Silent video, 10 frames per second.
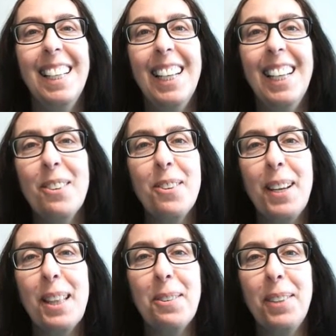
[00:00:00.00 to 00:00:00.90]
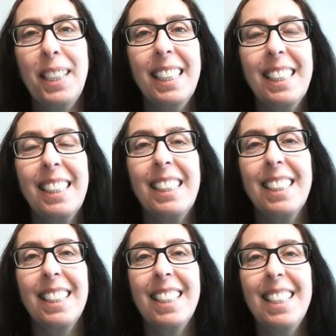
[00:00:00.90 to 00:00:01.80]
Hello, grade 3.
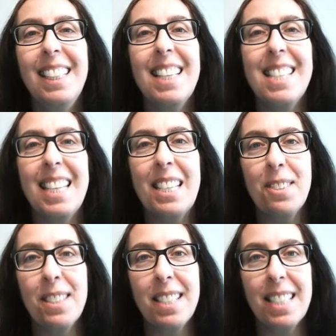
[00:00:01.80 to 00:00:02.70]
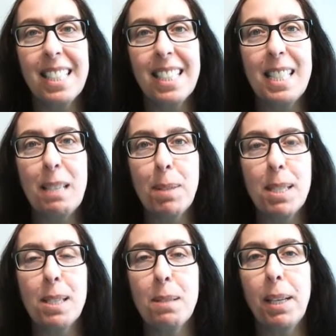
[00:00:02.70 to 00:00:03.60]
Is it interesting to see
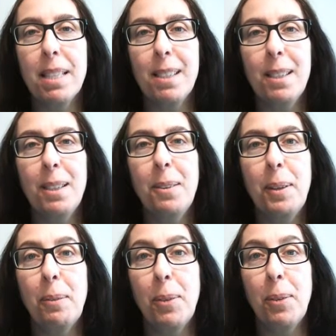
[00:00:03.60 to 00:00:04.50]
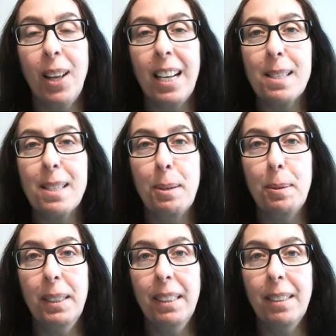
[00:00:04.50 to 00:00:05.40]
Mrs. Schweitzer when we're not at
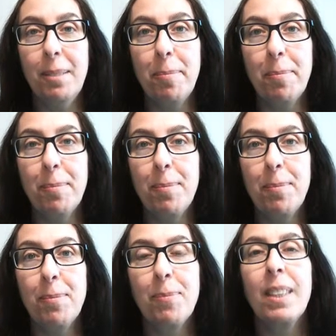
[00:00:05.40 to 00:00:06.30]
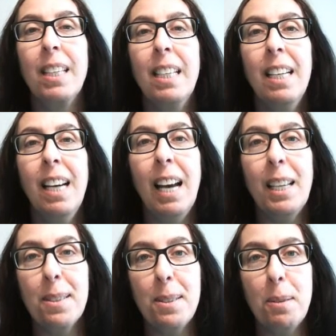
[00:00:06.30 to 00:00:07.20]
school? I
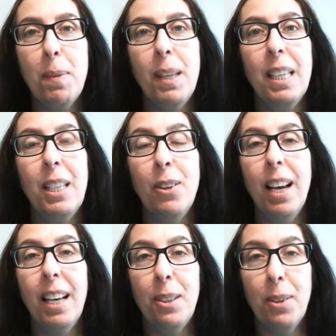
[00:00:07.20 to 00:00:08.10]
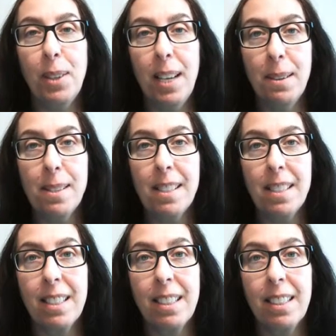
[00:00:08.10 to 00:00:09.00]
assume that you're at your house,